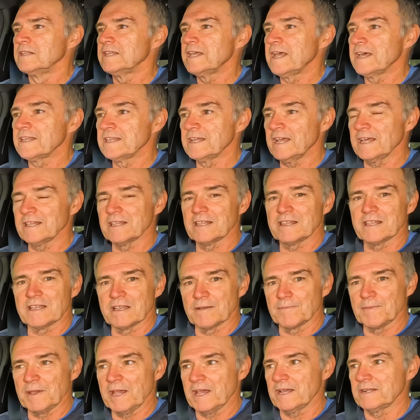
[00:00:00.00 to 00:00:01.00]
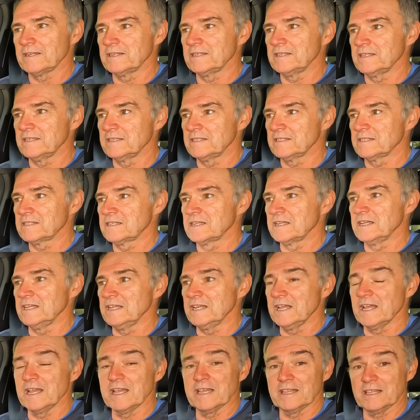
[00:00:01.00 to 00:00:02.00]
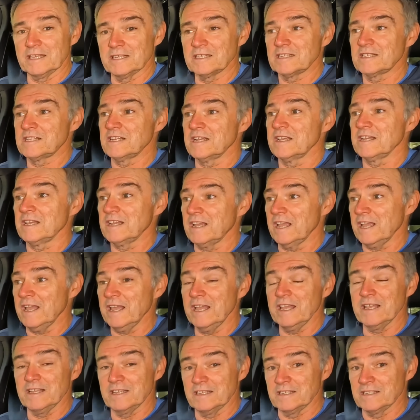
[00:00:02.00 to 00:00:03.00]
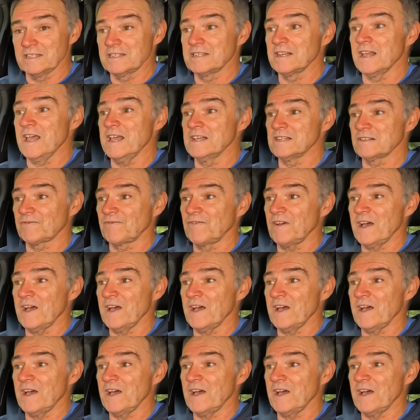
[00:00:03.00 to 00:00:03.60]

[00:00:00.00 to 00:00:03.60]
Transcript: Now the other thing about it is, yeah, this thing is as